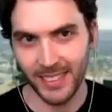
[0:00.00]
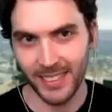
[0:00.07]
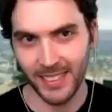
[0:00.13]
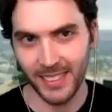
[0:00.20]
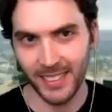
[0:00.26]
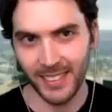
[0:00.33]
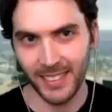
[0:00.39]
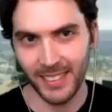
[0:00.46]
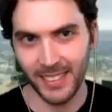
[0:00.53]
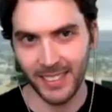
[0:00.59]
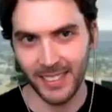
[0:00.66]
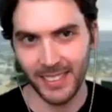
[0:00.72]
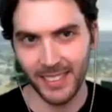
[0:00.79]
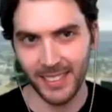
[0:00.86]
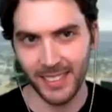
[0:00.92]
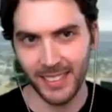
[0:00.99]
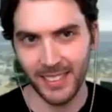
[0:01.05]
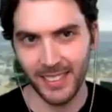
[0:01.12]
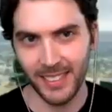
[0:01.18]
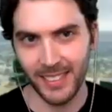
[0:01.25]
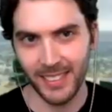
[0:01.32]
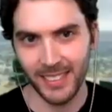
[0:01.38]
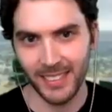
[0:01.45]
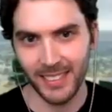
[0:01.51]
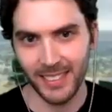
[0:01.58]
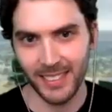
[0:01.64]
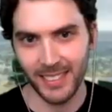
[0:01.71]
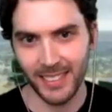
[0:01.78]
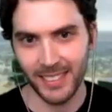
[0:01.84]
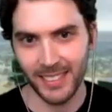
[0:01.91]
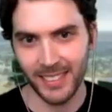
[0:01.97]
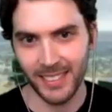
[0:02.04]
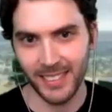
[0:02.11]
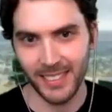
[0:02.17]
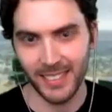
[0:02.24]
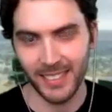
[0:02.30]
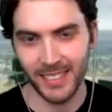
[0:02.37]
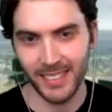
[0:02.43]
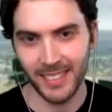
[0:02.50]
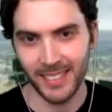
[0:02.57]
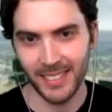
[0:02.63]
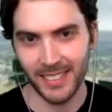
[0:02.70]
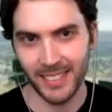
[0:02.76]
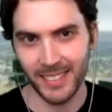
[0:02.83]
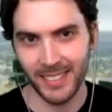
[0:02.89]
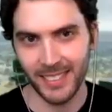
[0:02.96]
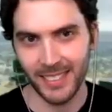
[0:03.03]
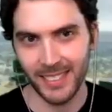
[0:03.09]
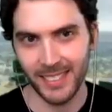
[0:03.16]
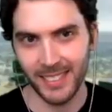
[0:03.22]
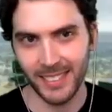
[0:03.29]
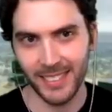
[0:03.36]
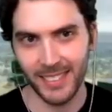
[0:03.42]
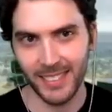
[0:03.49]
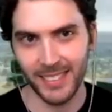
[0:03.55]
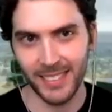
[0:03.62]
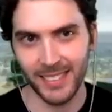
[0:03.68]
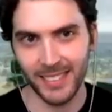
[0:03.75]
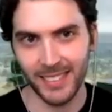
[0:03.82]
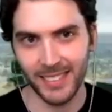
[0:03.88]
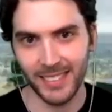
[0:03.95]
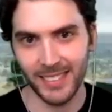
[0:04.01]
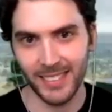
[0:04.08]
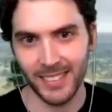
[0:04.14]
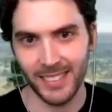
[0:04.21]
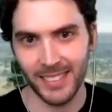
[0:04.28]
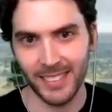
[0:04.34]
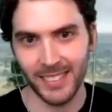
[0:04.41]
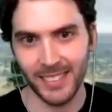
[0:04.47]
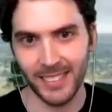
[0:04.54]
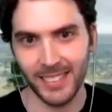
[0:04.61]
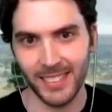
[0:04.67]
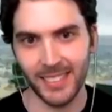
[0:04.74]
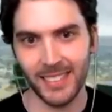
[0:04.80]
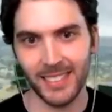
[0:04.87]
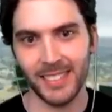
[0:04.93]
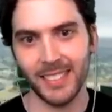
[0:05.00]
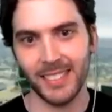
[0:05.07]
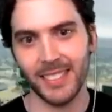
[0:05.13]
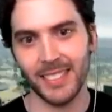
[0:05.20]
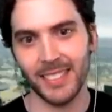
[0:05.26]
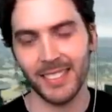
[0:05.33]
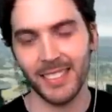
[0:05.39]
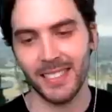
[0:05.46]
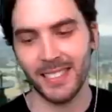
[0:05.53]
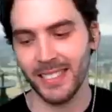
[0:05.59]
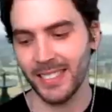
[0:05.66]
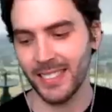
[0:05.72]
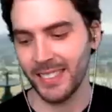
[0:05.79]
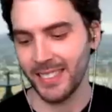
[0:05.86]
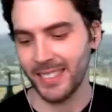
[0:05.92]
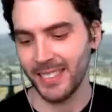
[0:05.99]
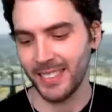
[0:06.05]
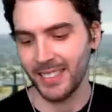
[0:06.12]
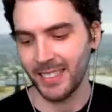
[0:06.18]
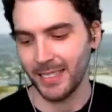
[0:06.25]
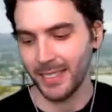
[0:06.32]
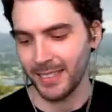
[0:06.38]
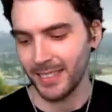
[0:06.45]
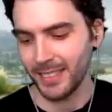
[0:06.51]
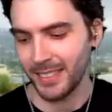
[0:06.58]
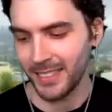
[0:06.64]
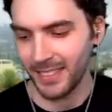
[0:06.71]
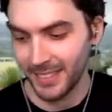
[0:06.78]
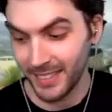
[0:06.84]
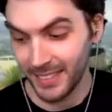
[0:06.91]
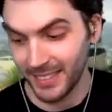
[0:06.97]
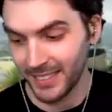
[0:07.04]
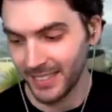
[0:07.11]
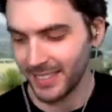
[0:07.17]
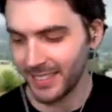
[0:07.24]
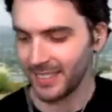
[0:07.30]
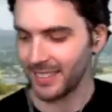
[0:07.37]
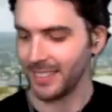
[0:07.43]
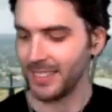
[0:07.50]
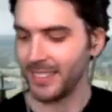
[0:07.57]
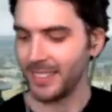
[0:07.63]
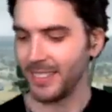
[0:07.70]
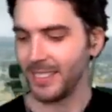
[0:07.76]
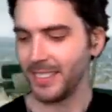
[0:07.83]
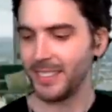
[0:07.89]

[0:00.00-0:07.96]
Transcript: The person shown says nothing.